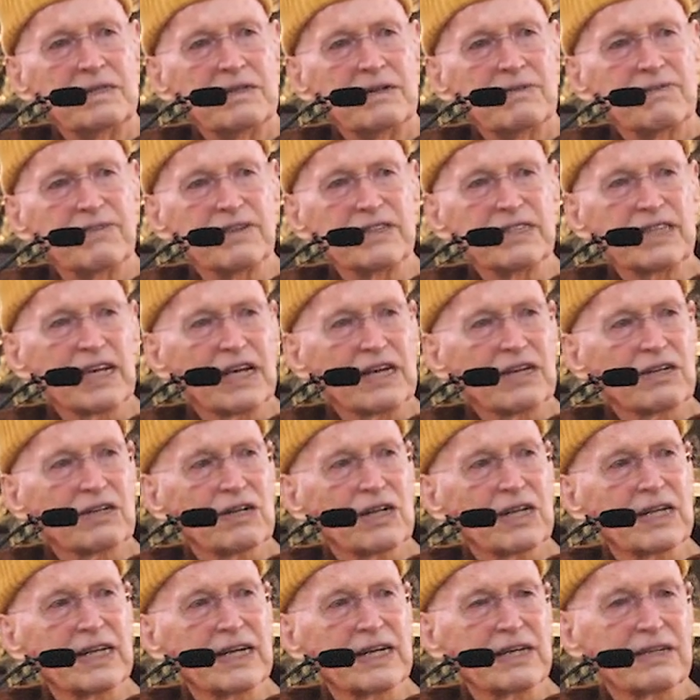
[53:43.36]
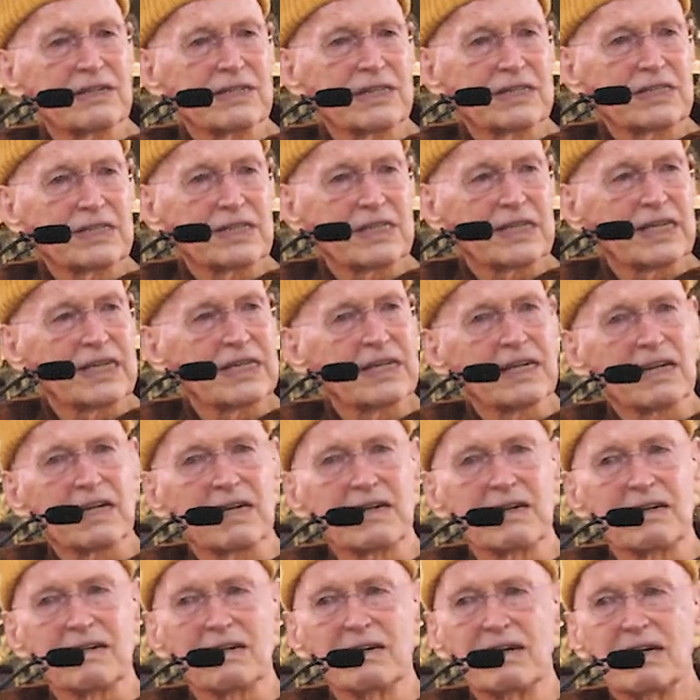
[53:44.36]
Physical, there is
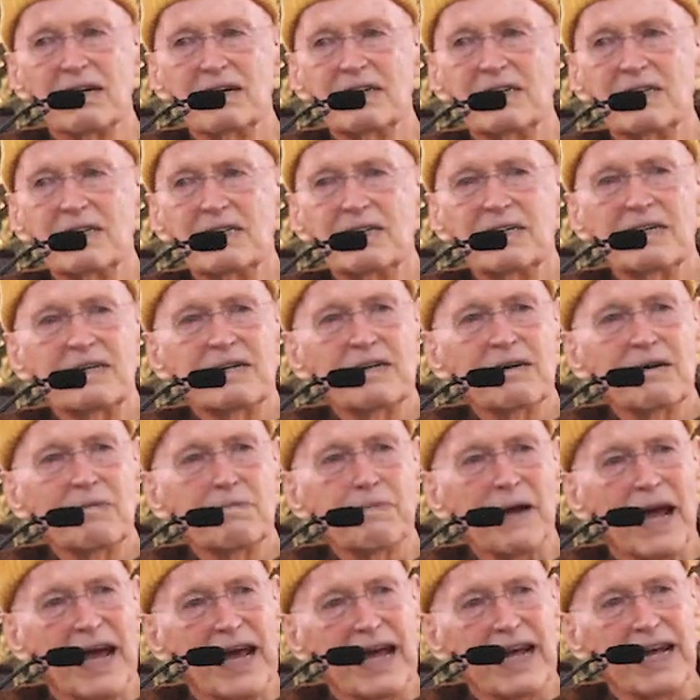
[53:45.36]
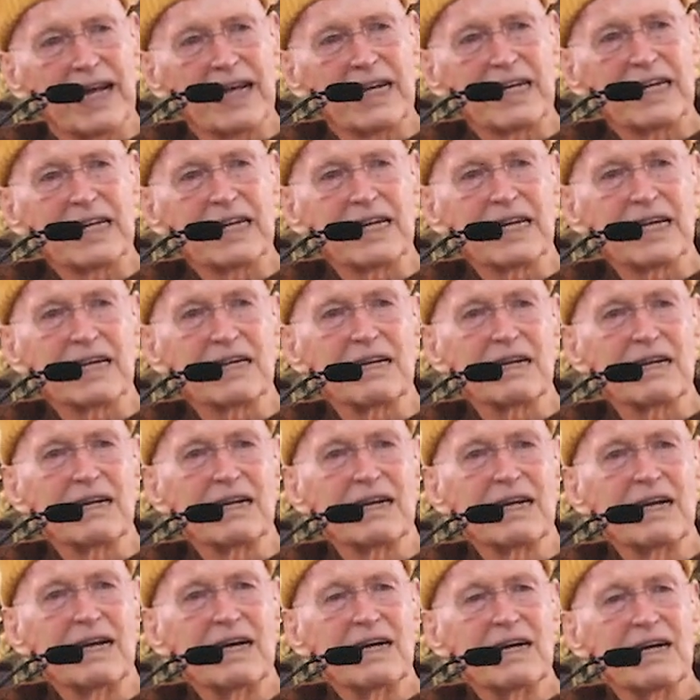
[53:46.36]
still pain
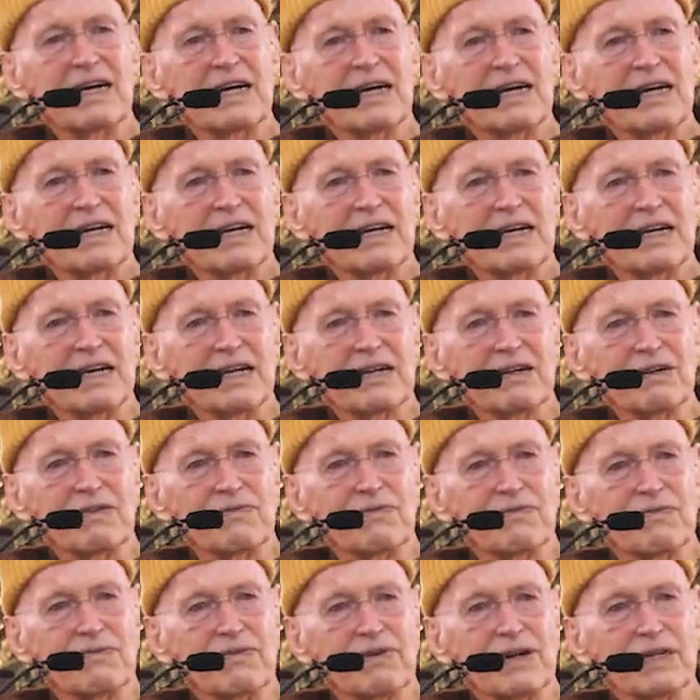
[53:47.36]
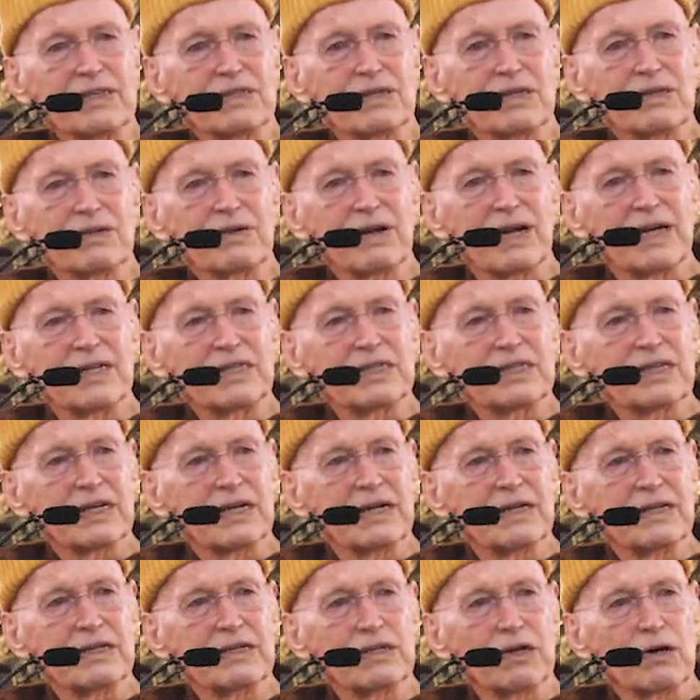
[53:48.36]
and
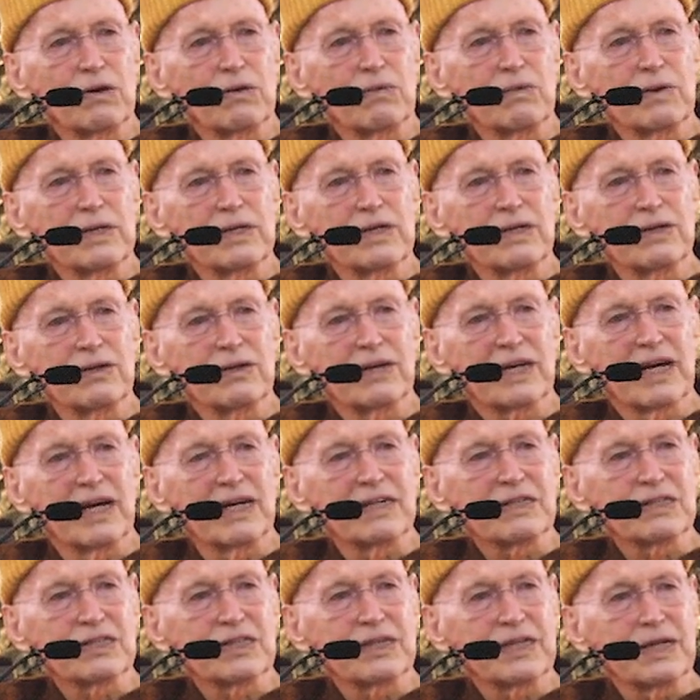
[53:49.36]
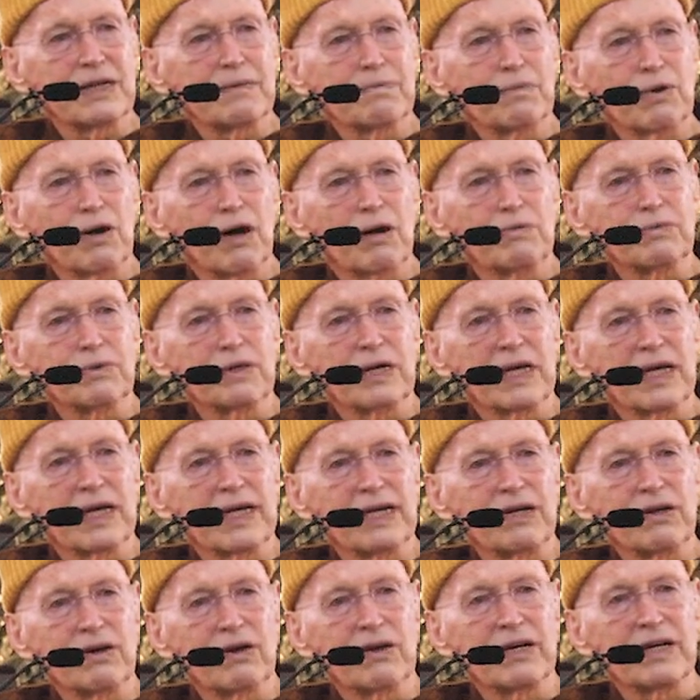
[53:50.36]
frustration, when you can't see
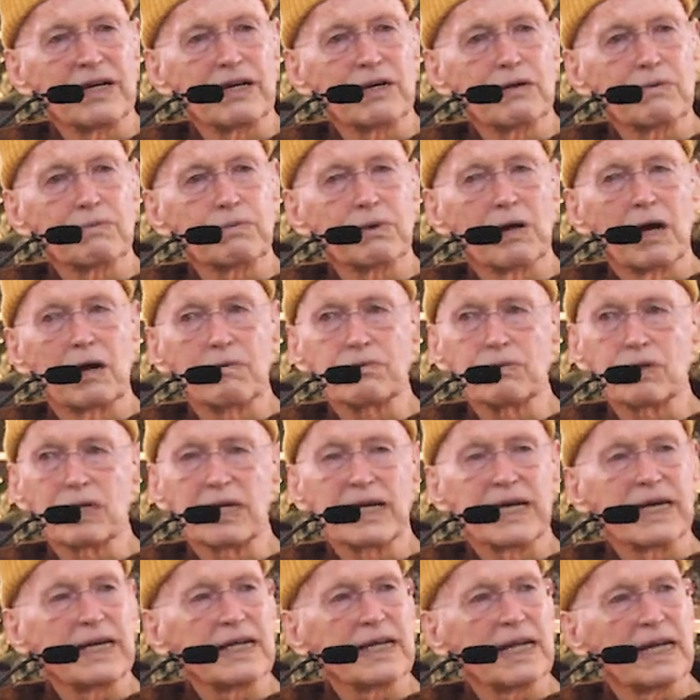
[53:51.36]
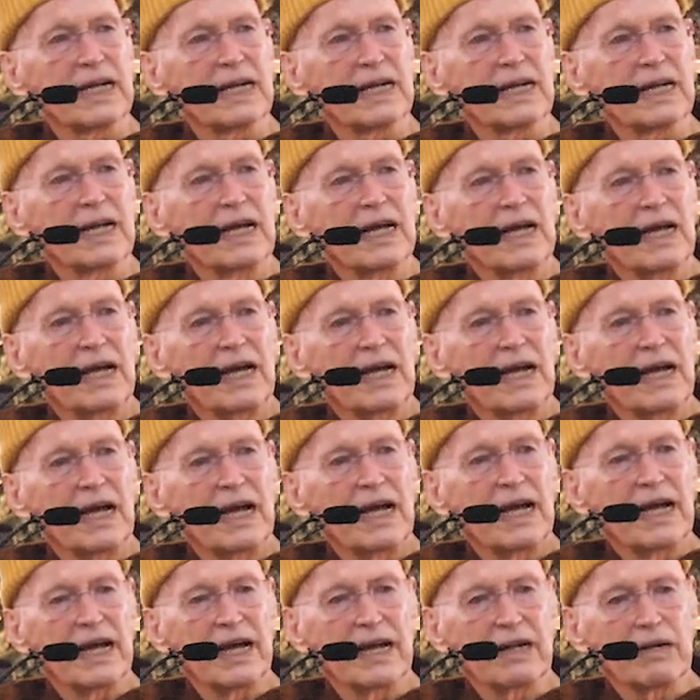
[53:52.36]
properly or hear properly
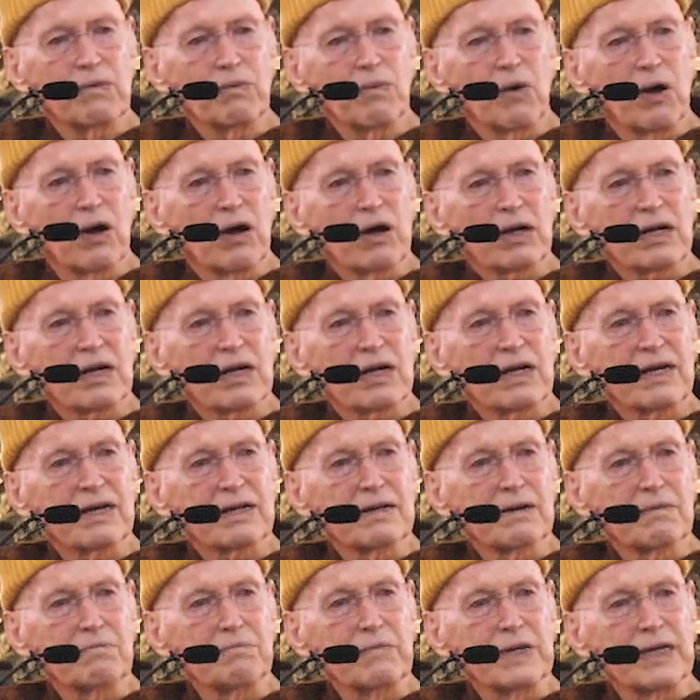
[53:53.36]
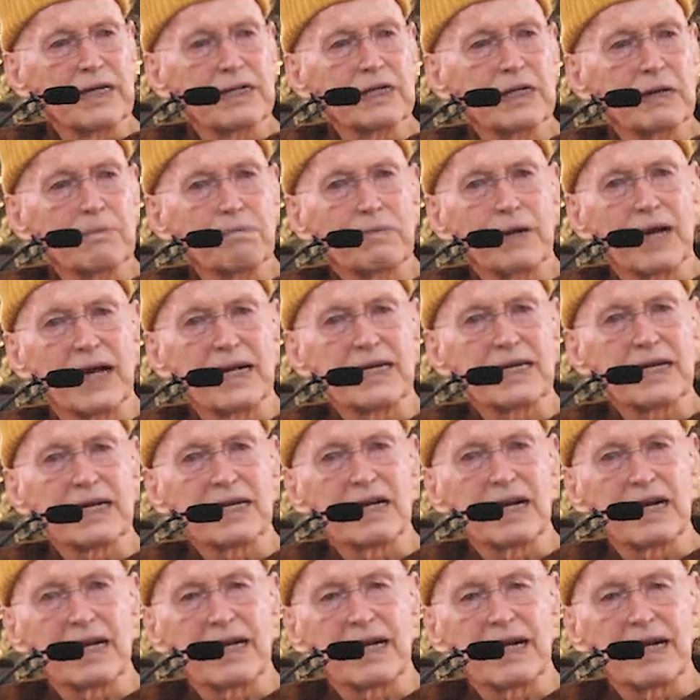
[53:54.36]
and walk
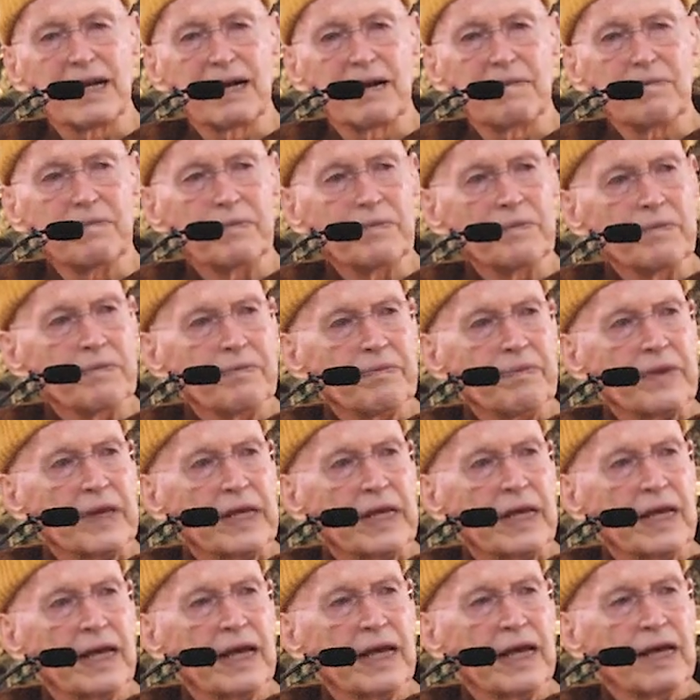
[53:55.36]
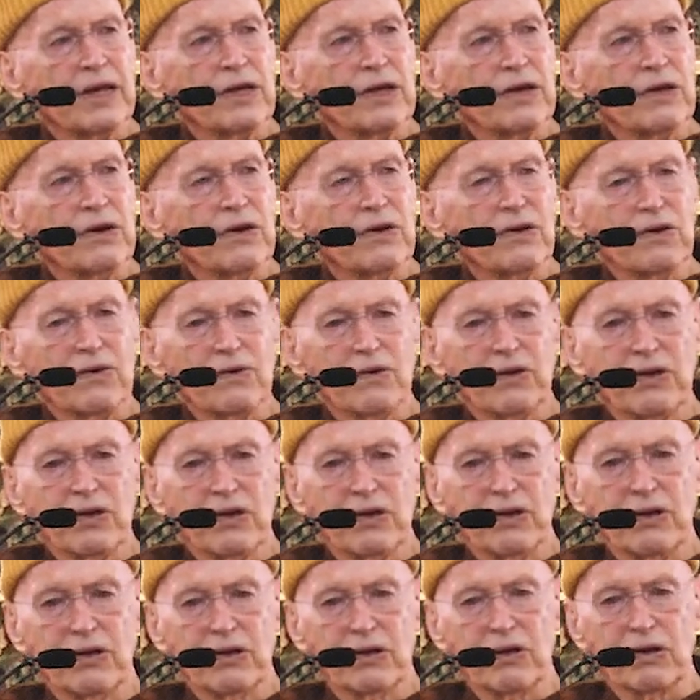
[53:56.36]
independently. You